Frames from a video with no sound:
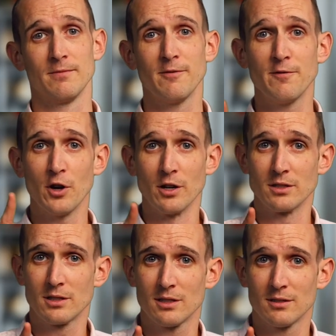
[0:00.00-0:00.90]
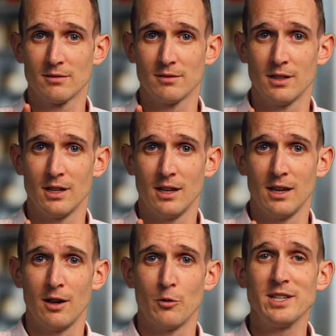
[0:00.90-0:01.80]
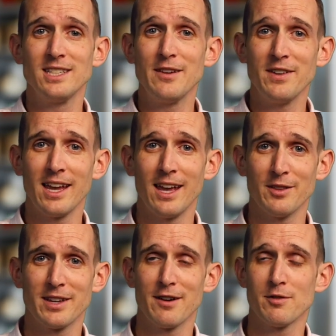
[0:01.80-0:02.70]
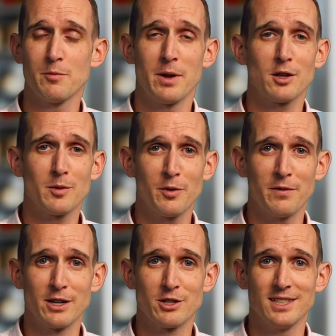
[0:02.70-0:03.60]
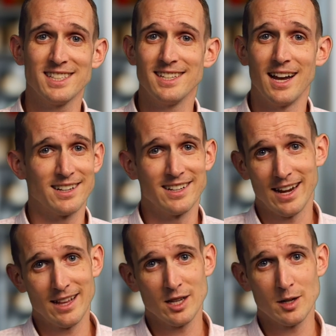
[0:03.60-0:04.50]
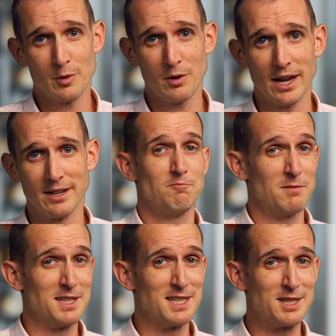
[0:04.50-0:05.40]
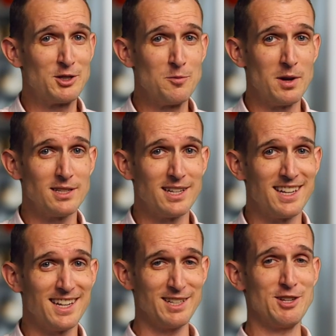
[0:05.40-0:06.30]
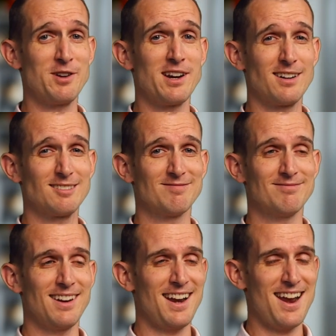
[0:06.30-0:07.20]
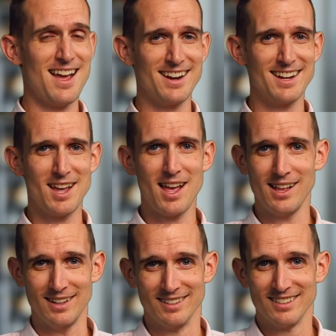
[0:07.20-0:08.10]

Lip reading: First, receiving healthcare from a medical professional is not an unalienable right. Is this too messy to get into here? Not at all.